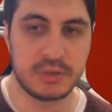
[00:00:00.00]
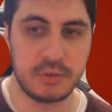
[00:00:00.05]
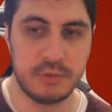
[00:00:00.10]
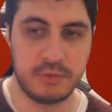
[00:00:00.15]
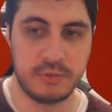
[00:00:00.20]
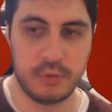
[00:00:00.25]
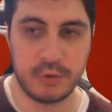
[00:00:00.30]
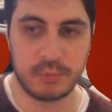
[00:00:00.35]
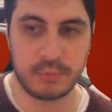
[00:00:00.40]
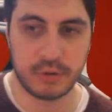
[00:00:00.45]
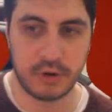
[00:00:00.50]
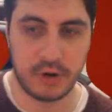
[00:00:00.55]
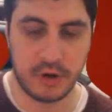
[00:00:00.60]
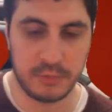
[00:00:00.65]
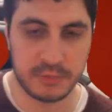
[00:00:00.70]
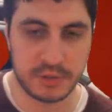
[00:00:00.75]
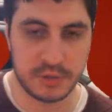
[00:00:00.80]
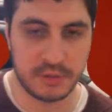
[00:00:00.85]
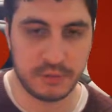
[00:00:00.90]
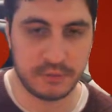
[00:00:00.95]
avoid
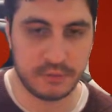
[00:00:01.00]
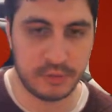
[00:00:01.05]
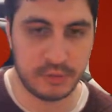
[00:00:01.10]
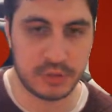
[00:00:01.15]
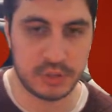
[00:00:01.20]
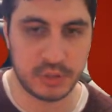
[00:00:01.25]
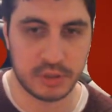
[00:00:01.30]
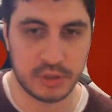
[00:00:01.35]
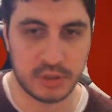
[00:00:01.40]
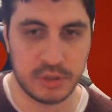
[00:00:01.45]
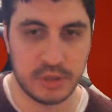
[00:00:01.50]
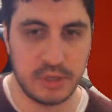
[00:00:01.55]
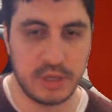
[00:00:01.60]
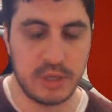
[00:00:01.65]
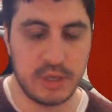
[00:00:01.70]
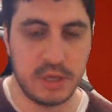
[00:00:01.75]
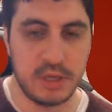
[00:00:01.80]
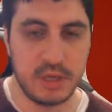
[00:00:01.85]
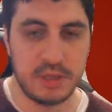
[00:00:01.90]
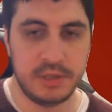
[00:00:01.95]
problems in the future.
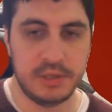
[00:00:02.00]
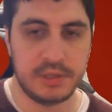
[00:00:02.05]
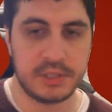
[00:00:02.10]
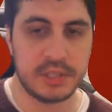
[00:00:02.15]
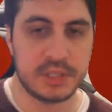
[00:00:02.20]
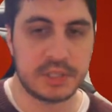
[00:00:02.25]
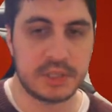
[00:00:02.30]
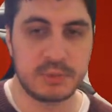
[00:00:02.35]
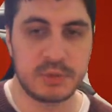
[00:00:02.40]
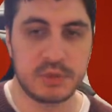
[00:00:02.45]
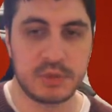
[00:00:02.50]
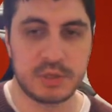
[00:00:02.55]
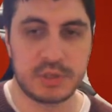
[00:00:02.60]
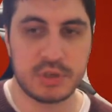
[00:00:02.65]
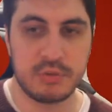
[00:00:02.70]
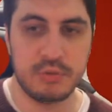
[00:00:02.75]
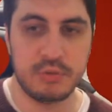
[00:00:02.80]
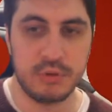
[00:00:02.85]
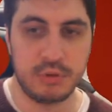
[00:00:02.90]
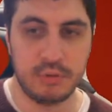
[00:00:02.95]
These systems are
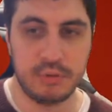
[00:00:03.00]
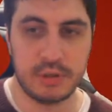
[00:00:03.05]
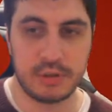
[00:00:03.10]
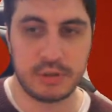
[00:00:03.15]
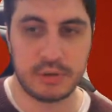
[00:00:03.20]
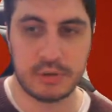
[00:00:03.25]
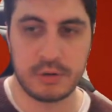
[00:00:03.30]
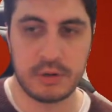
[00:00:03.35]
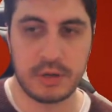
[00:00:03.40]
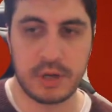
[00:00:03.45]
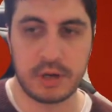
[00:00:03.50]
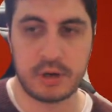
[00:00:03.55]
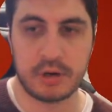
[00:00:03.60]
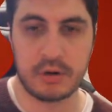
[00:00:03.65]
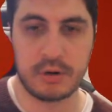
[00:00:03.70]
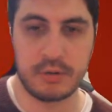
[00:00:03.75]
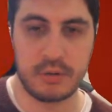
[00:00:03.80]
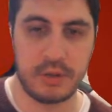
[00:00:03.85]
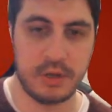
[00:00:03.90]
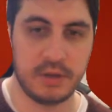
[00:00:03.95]
so new that there are not
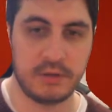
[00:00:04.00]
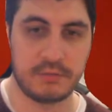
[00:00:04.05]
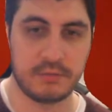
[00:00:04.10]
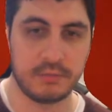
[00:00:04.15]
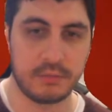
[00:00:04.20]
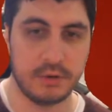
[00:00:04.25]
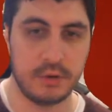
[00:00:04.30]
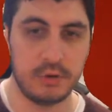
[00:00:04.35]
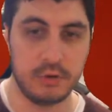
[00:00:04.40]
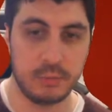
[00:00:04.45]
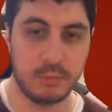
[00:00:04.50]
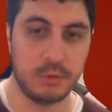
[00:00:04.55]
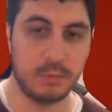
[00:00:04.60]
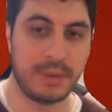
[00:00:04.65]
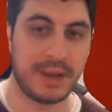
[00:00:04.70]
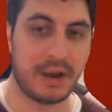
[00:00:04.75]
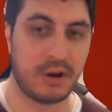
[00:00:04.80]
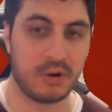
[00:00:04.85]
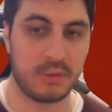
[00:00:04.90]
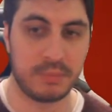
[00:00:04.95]
currently enough renewable
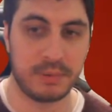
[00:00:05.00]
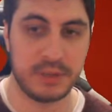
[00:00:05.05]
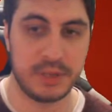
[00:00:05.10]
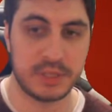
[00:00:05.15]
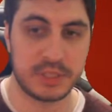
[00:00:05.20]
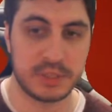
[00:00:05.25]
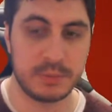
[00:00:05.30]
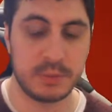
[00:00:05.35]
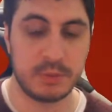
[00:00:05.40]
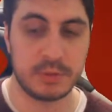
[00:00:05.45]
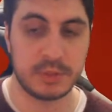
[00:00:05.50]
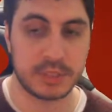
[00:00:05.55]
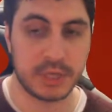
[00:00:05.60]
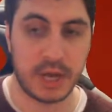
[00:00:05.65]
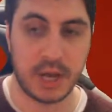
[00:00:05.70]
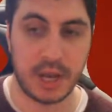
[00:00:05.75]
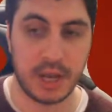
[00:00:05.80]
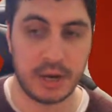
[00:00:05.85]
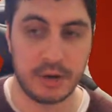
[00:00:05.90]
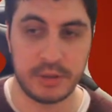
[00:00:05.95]
power plants to be
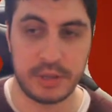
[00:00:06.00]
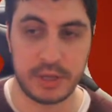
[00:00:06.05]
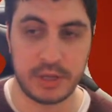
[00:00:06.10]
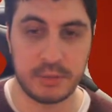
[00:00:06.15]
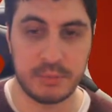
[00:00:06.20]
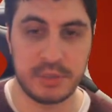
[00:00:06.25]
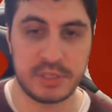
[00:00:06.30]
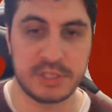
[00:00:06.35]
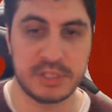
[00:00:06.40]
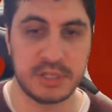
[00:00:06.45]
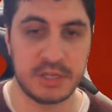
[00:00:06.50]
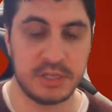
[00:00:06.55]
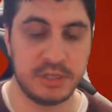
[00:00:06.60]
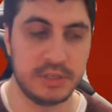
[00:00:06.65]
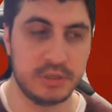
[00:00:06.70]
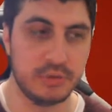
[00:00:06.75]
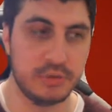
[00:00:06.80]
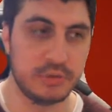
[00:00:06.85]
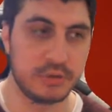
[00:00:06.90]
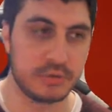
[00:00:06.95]
retired that could be studied
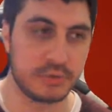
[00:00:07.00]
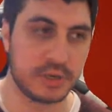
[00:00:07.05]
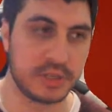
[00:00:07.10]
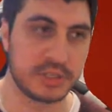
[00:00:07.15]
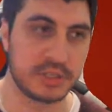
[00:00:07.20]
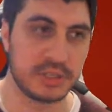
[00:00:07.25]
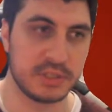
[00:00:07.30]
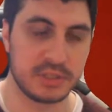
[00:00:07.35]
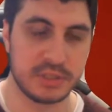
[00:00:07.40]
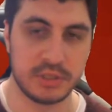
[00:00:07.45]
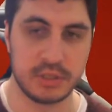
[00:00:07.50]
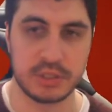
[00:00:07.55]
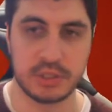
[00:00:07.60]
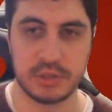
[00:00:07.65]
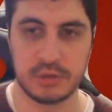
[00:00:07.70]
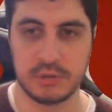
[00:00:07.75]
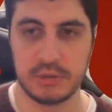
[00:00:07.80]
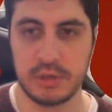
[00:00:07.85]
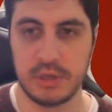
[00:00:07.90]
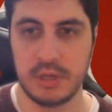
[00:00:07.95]
to address this
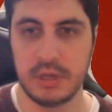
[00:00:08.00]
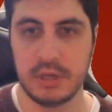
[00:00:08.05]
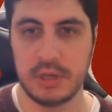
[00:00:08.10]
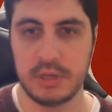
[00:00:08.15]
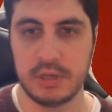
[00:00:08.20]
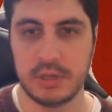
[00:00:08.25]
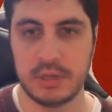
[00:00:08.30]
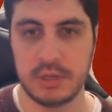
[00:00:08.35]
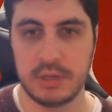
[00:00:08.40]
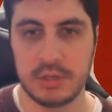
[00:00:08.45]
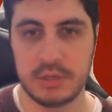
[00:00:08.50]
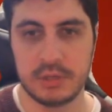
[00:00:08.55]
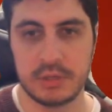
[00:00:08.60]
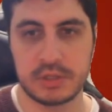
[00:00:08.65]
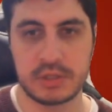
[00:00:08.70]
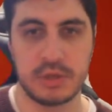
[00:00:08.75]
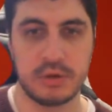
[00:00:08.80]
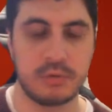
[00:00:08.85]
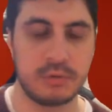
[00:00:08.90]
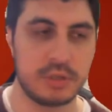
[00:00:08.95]
issue.
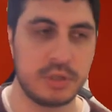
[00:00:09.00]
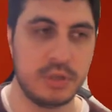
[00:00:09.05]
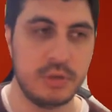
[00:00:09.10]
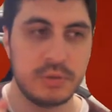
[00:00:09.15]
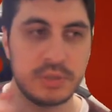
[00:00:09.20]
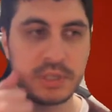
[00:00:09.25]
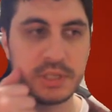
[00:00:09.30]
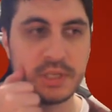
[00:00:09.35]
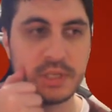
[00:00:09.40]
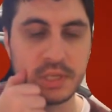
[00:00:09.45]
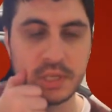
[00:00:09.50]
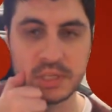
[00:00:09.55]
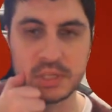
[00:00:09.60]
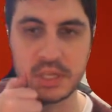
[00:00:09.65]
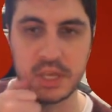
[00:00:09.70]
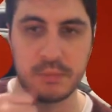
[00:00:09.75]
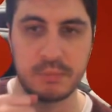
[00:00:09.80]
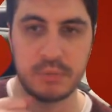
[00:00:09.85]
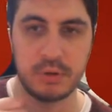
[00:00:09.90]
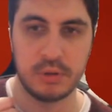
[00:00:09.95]
So to use as an
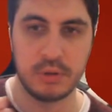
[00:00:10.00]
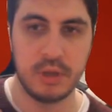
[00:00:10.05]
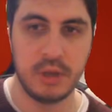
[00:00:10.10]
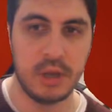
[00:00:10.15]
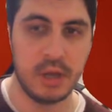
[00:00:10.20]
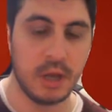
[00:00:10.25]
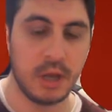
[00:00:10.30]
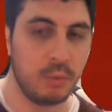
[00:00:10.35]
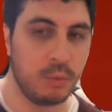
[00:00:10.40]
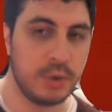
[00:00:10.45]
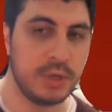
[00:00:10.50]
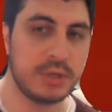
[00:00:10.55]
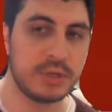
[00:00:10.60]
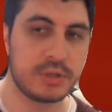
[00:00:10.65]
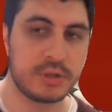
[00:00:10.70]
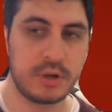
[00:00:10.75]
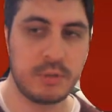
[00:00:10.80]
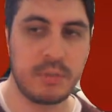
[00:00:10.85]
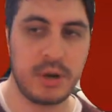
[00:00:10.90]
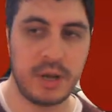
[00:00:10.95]
example, a wind
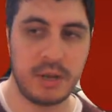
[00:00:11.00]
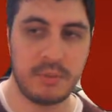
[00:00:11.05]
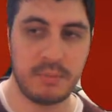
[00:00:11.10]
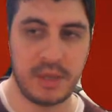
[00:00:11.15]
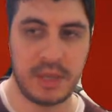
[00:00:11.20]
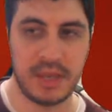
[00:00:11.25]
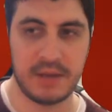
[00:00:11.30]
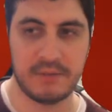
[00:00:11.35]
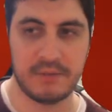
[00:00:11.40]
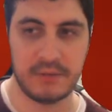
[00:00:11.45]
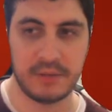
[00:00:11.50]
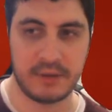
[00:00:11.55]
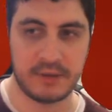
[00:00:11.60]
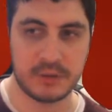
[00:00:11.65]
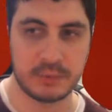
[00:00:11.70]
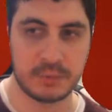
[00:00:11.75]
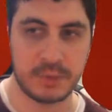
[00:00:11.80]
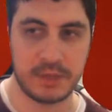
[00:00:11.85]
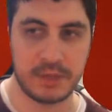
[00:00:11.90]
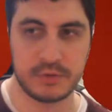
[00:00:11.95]
turbine may have a
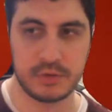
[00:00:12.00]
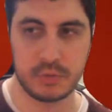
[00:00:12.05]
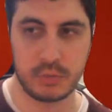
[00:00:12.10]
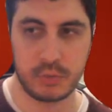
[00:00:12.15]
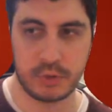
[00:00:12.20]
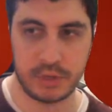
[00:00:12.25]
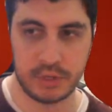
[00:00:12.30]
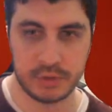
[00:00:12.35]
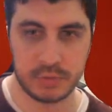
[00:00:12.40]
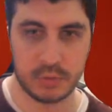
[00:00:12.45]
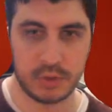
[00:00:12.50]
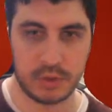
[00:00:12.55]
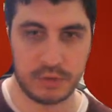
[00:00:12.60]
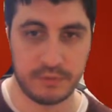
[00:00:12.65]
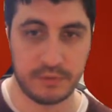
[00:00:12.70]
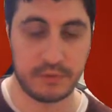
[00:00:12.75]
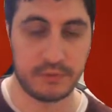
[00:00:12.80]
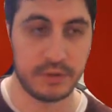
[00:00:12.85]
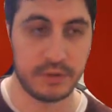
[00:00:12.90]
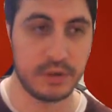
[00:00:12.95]
lifespan of 20 to
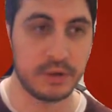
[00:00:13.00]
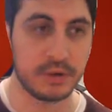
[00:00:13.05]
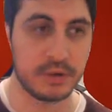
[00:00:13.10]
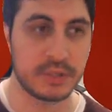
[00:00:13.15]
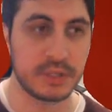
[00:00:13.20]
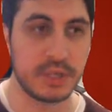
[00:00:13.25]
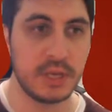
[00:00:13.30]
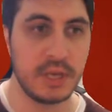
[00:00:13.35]
25 years,